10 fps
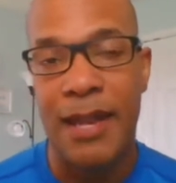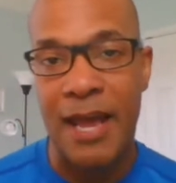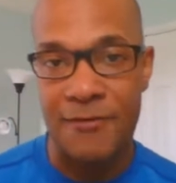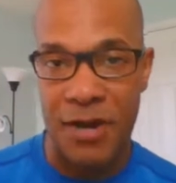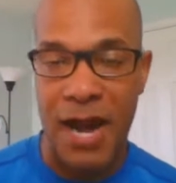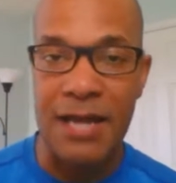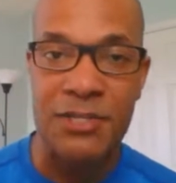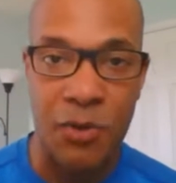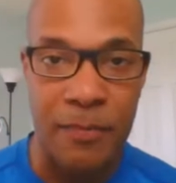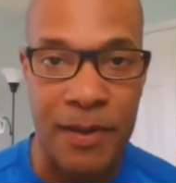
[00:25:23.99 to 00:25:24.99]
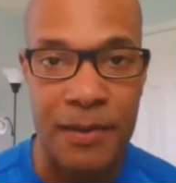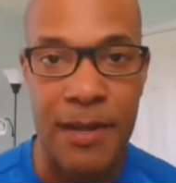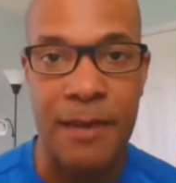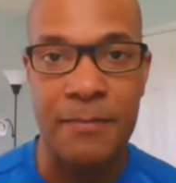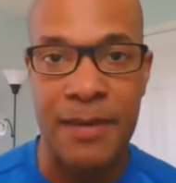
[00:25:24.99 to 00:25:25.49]
and have your eyes
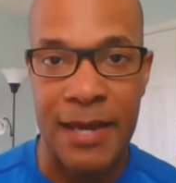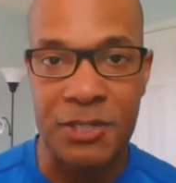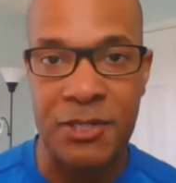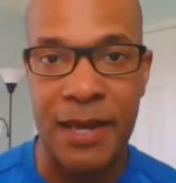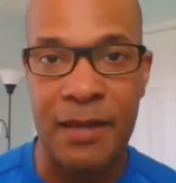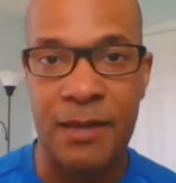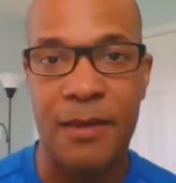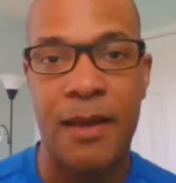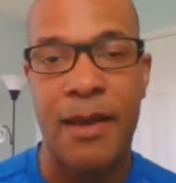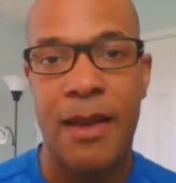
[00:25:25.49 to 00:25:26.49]
open and be educated.